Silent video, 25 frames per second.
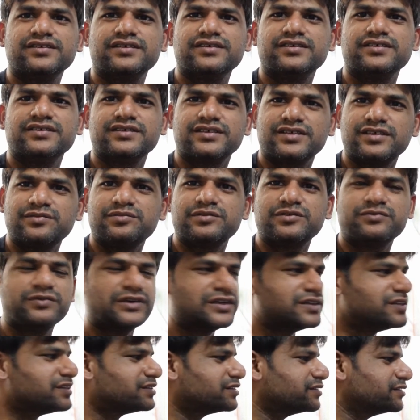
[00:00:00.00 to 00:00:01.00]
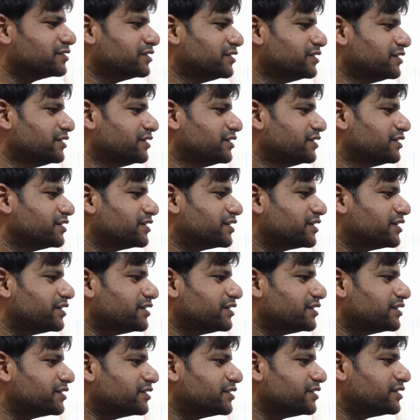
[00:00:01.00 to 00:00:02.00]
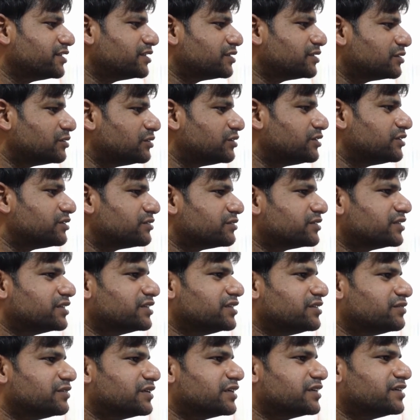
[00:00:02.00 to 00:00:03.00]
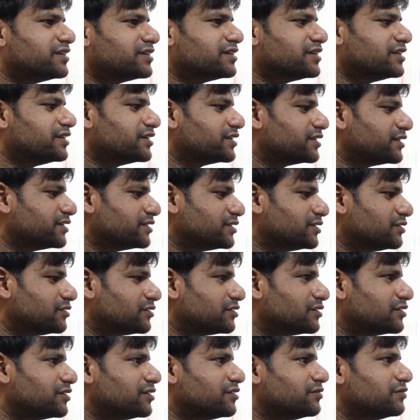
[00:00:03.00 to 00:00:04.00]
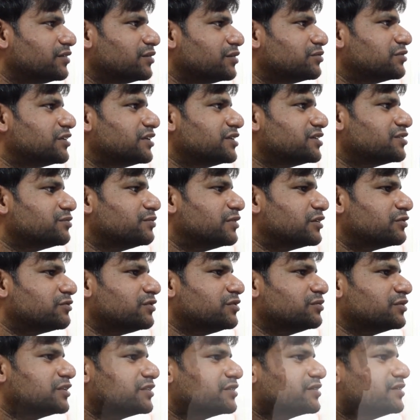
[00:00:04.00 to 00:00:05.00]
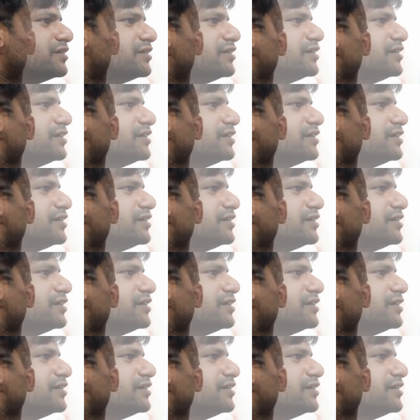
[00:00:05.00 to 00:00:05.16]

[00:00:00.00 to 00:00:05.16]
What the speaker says: scripts files, and it is going to significantly increase your website's performance.